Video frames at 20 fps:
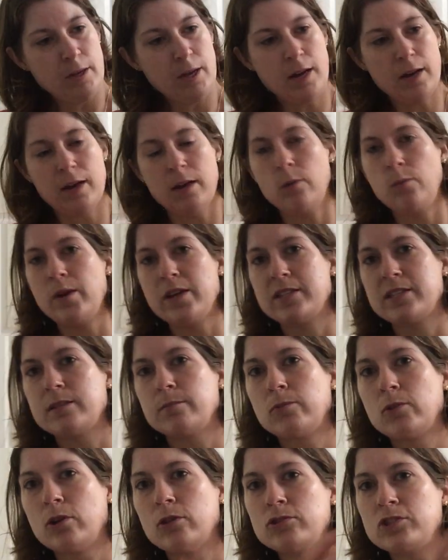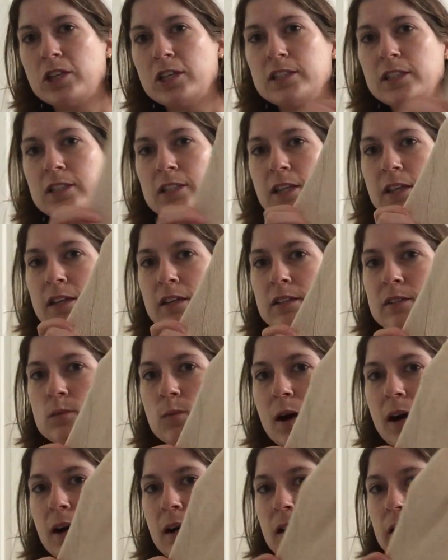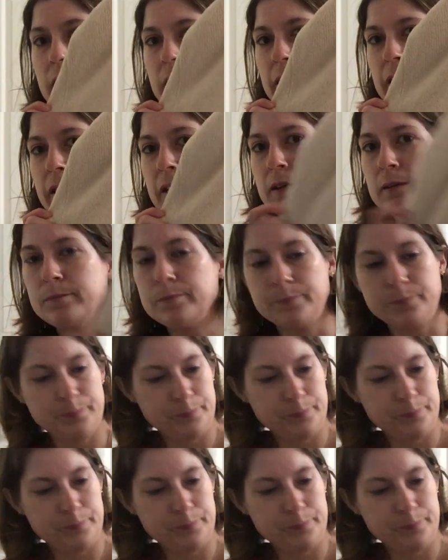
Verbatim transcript: uh, with some crochet detailing as well here.